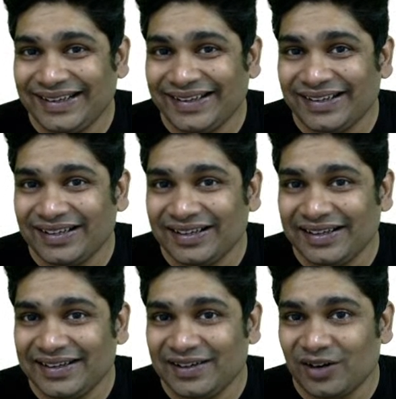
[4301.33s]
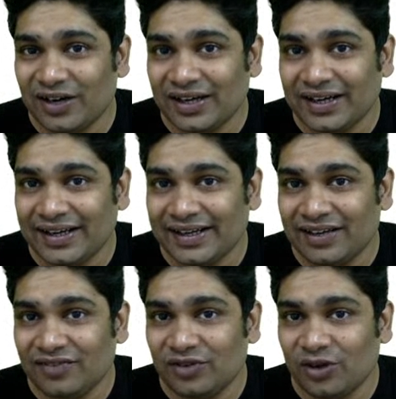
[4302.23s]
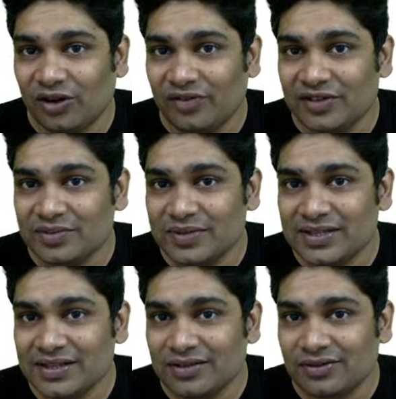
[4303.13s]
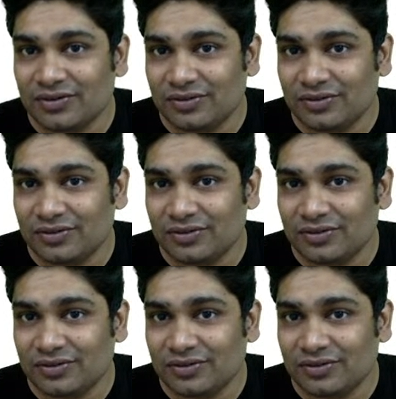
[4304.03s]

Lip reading: E dot dl would always be 0.